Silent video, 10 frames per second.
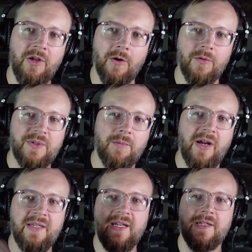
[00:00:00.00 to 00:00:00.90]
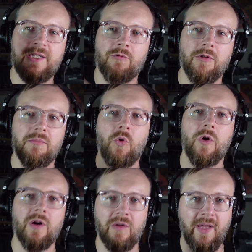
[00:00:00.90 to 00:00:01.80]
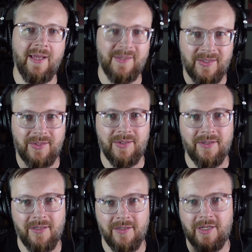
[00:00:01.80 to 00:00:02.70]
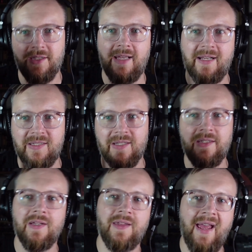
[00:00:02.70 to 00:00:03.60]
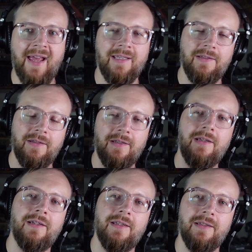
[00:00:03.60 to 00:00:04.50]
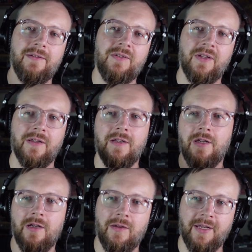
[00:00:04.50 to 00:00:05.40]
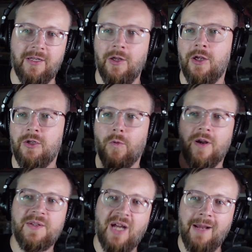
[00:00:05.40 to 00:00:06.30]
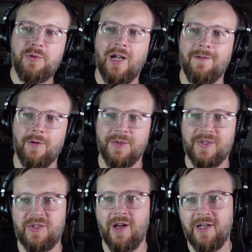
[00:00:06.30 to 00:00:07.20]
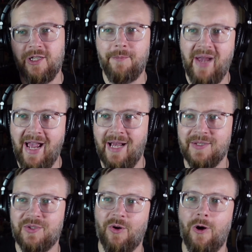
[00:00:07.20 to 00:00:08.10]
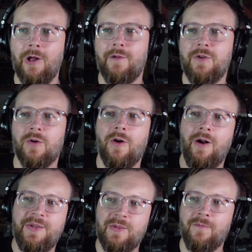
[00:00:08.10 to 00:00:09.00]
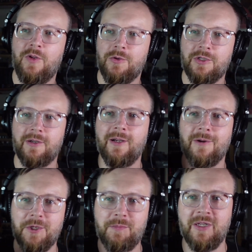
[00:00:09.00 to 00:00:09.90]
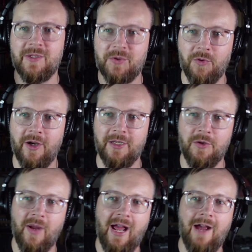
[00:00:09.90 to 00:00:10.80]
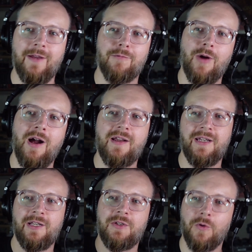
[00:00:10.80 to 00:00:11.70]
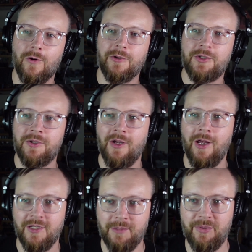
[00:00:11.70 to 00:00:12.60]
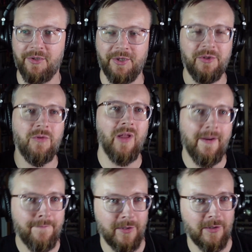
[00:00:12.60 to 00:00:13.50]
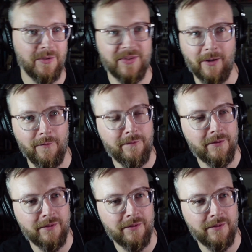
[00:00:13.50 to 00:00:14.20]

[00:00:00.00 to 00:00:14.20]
some ideas that were more or less connected to that, to like you're a time travel stuck in the past, all of your awesome future gear has been destroyed, you have a rock and a torch to build a new life for yourself,